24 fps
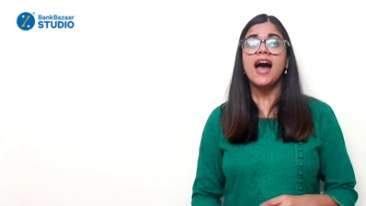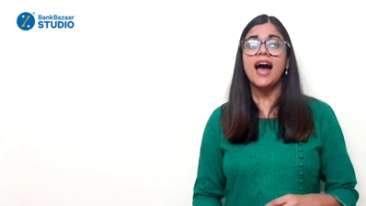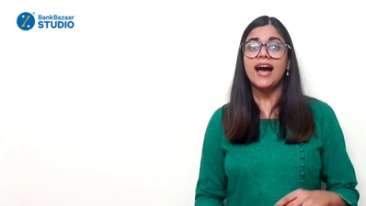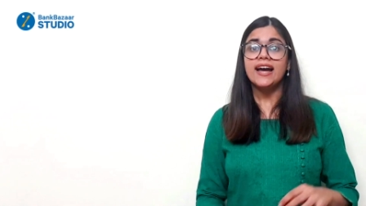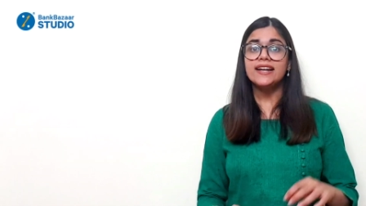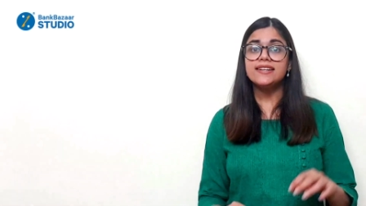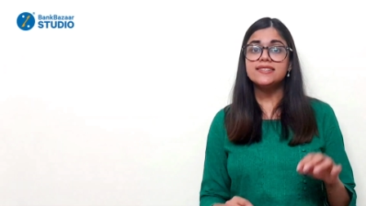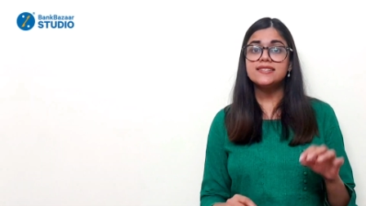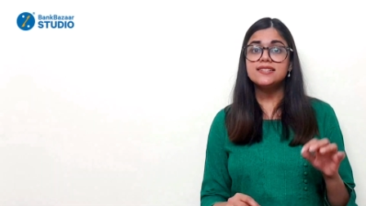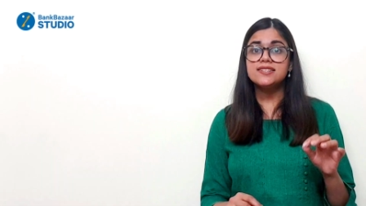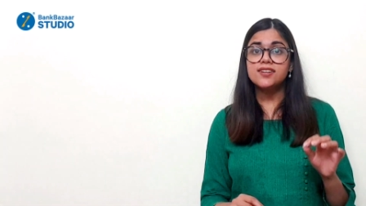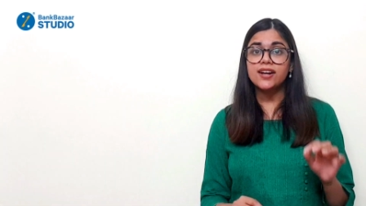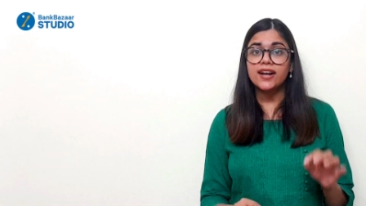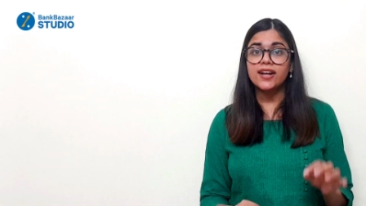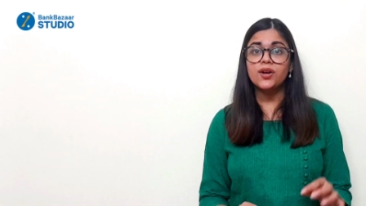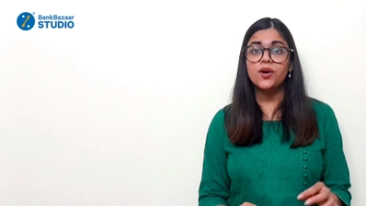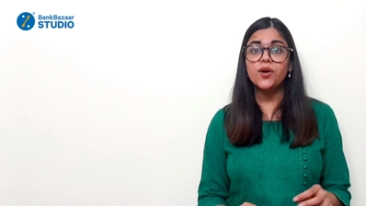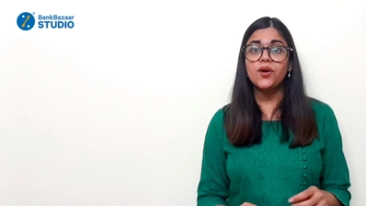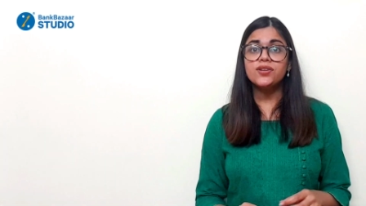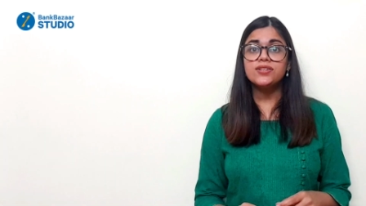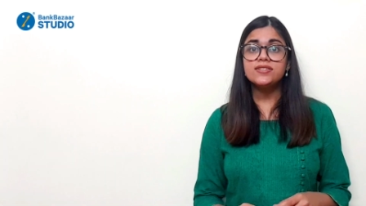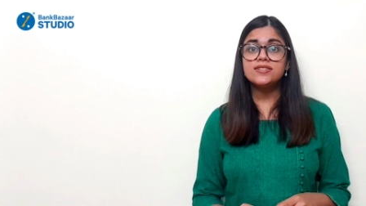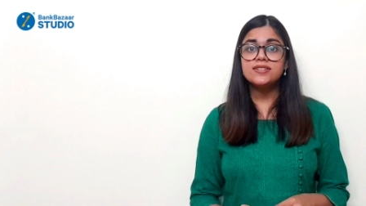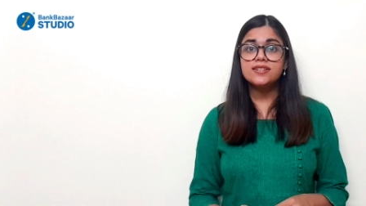at
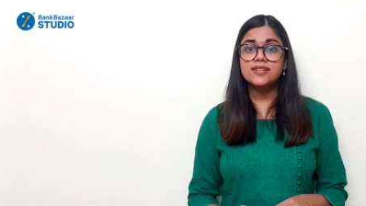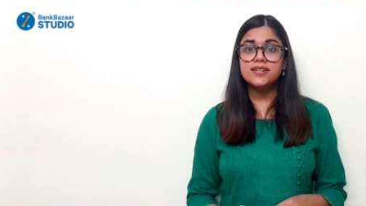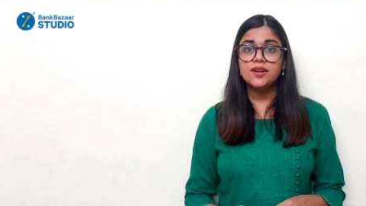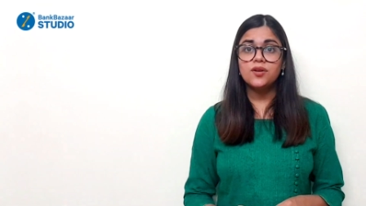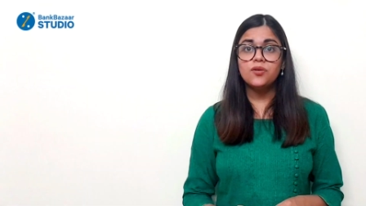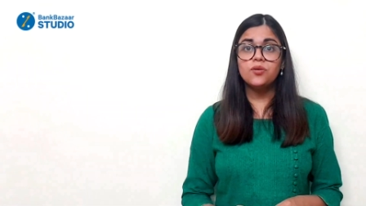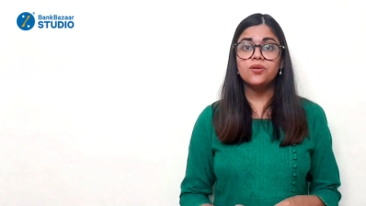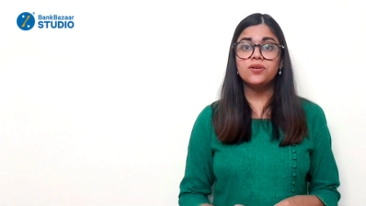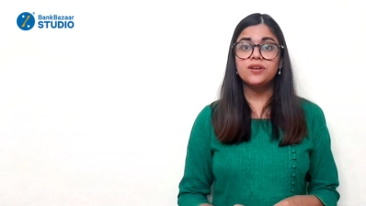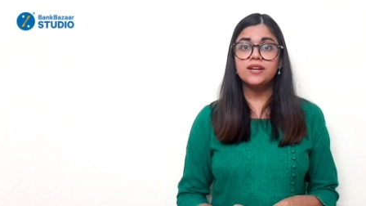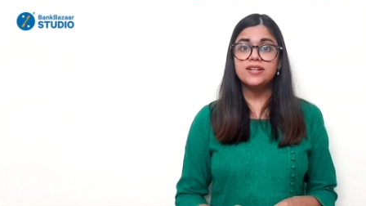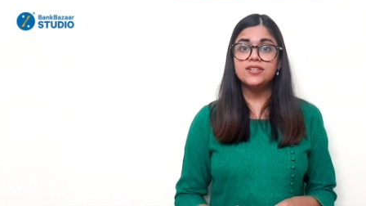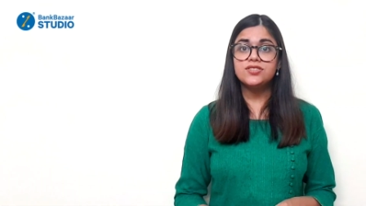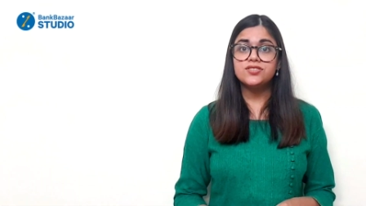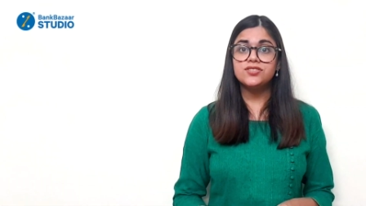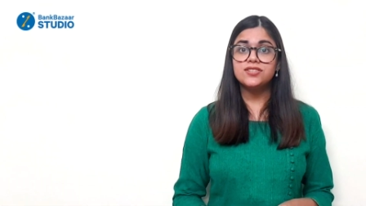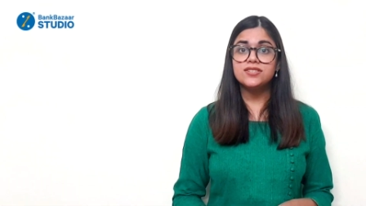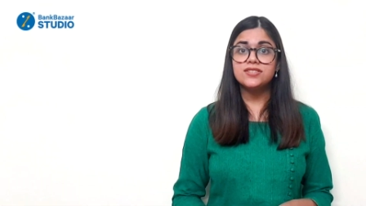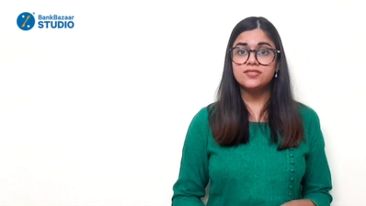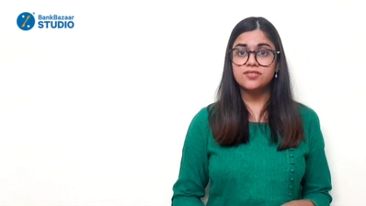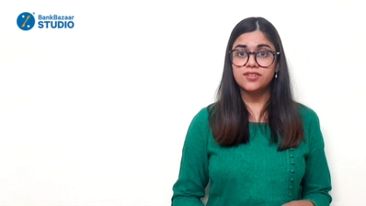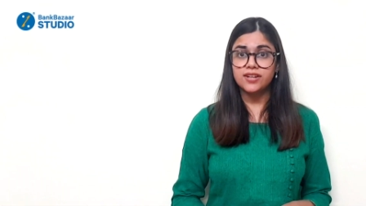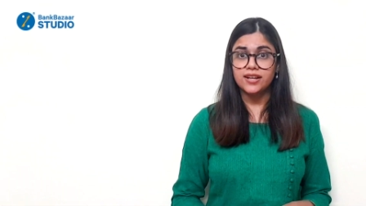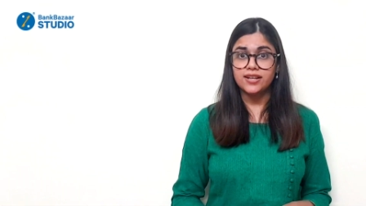record low
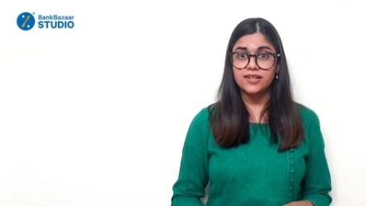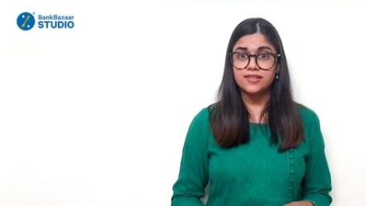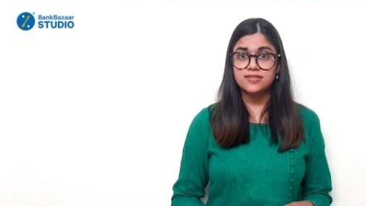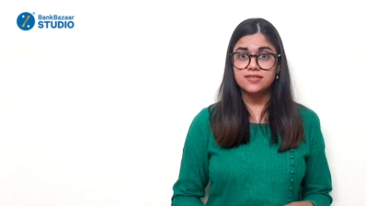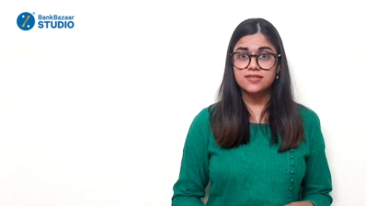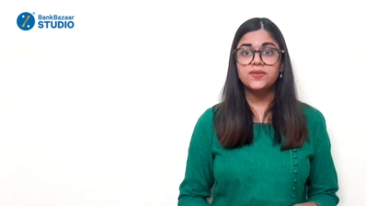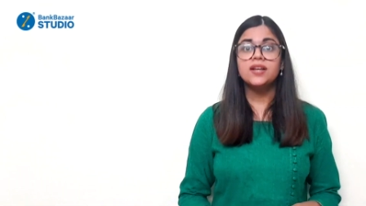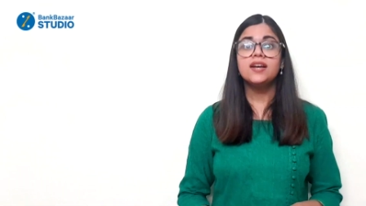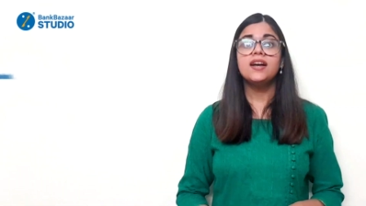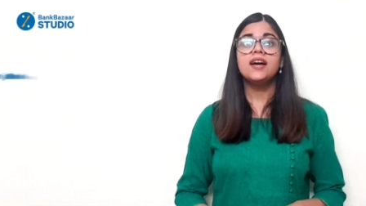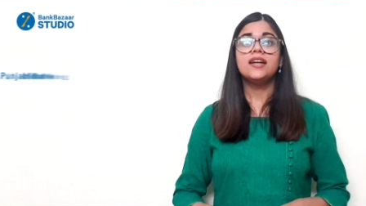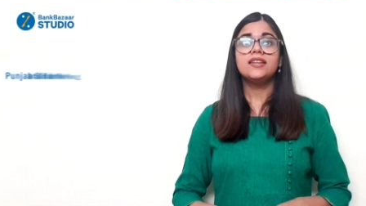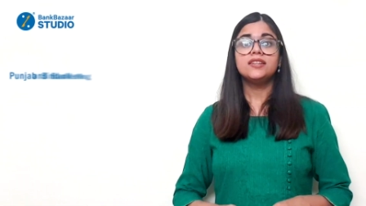interest rates.